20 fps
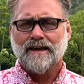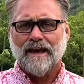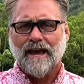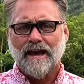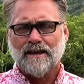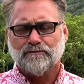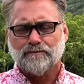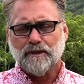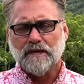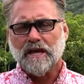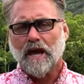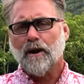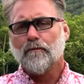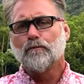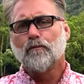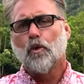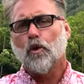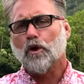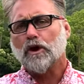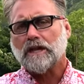has become
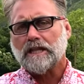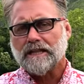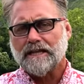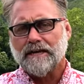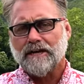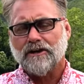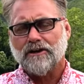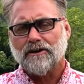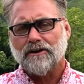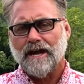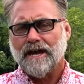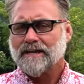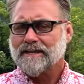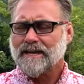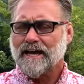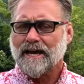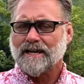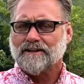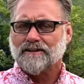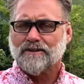more clear and
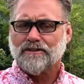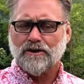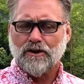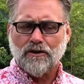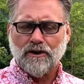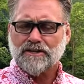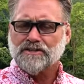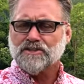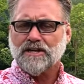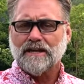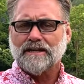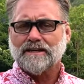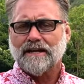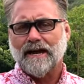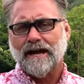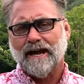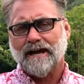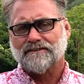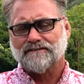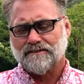yet their agenda
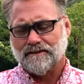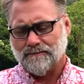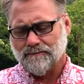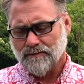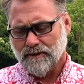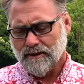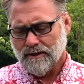hasn't.